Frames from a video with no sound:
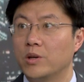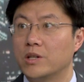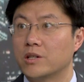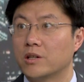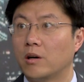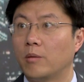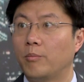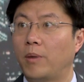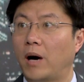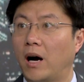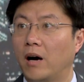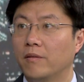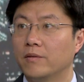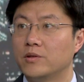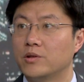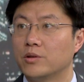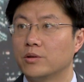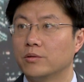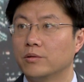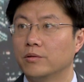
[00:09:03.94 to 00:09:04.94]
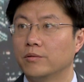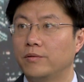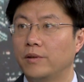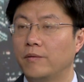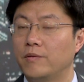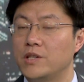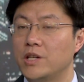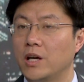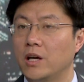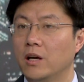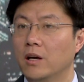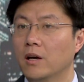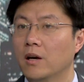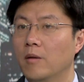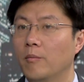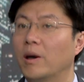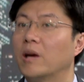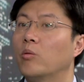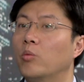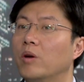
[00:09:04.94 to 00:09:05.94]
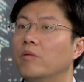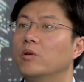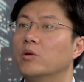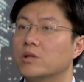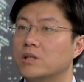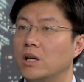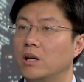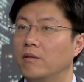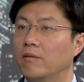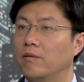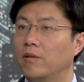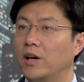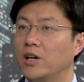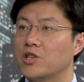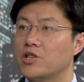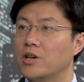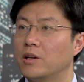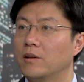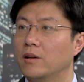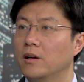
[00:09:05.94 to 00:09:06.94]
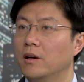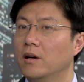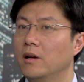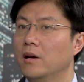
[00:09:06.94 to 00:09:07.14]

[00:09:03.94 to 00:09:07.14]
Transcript: which is above to 50, but we will see inflation.